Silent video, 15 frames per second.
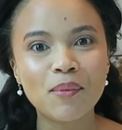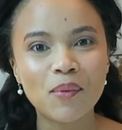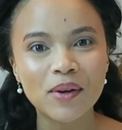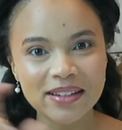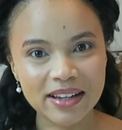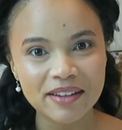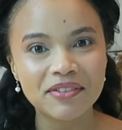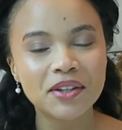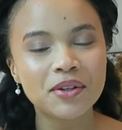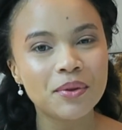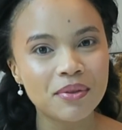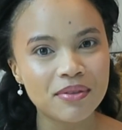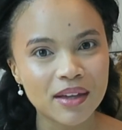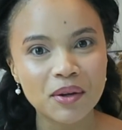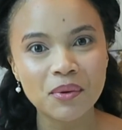whatever
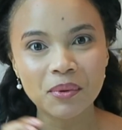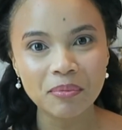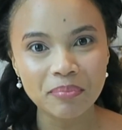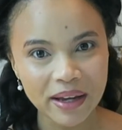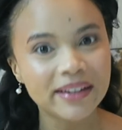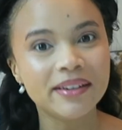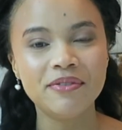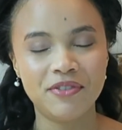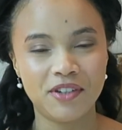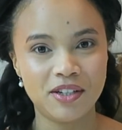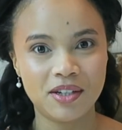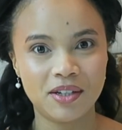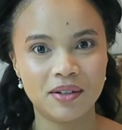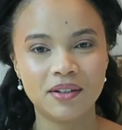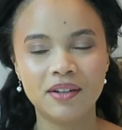you think will benefit
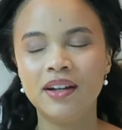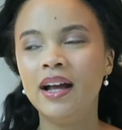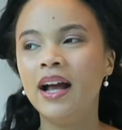you.